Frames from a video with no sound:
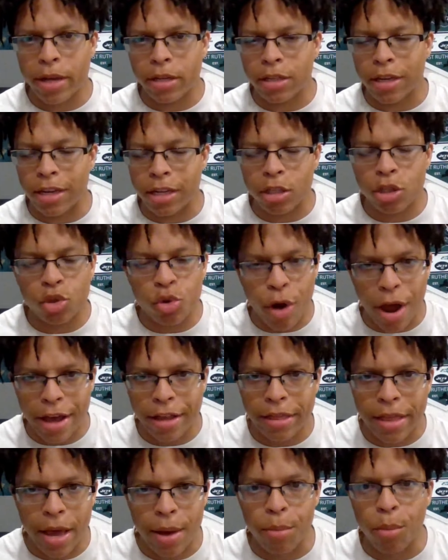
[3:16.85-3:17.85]
to
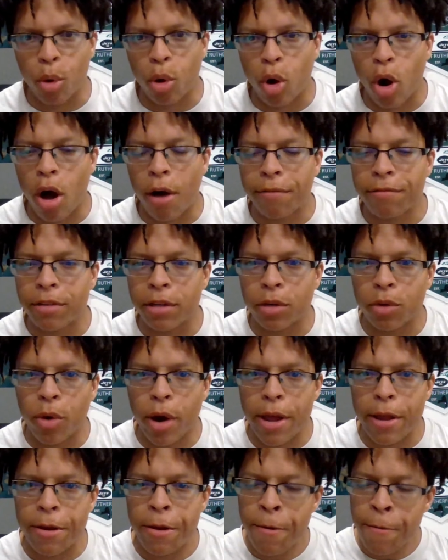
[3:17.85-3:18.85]
extract that more often
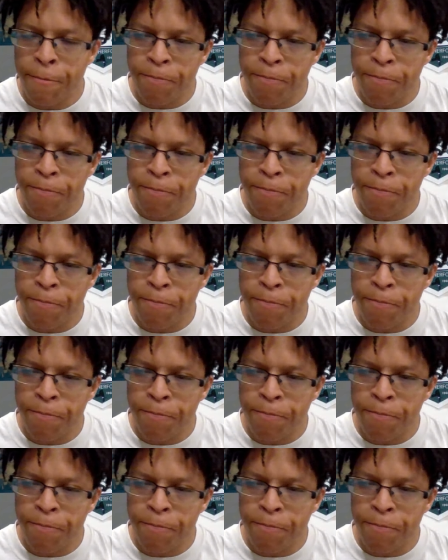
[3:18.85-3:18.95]
right